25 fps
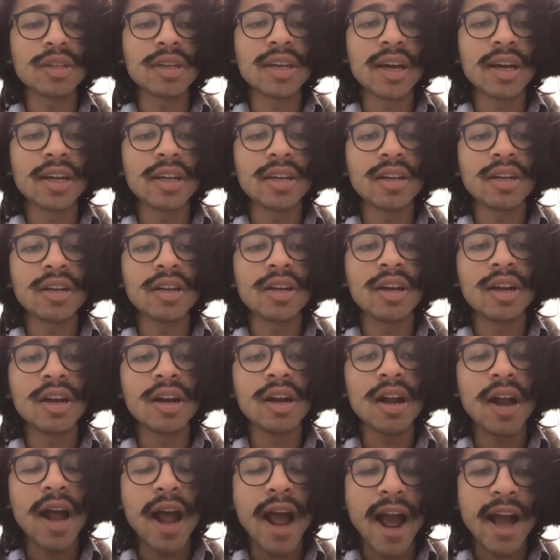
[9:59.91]
get
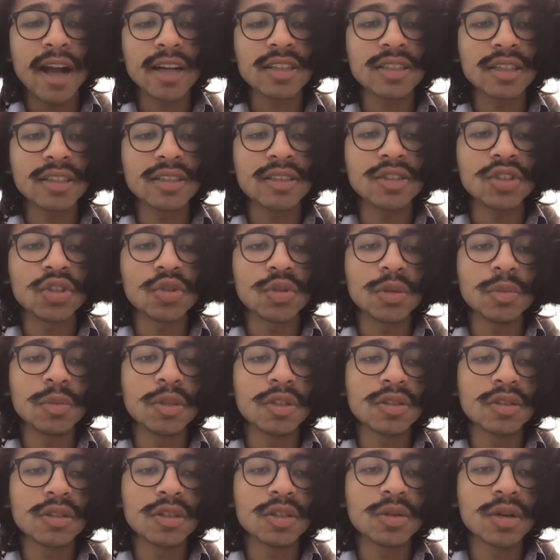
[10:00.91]
access and
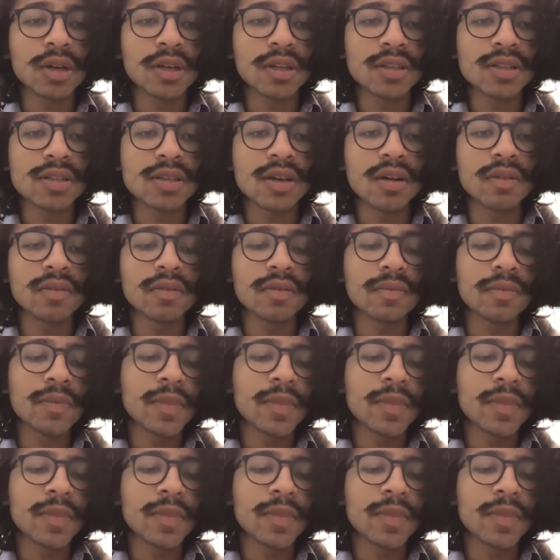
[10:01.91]
treatment to the drug itself.